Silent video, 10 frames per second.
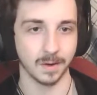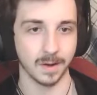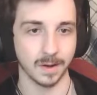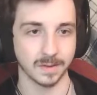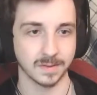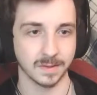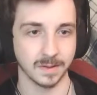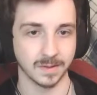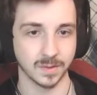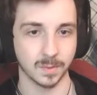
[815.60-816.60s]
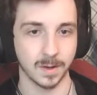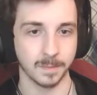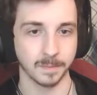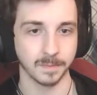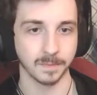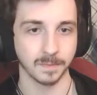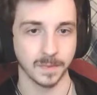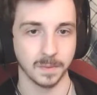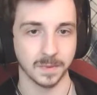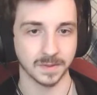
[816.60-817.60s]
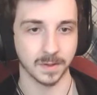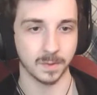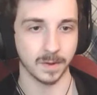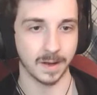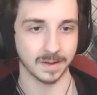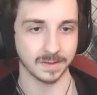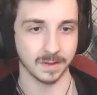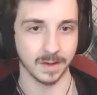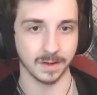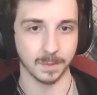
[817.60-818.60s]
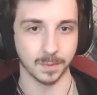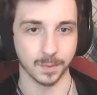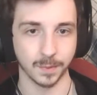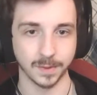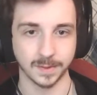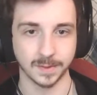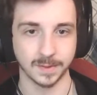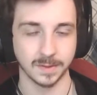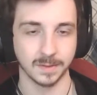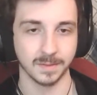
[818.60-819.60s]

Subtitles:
Axe and swap, because I don't want to accidentally end up crits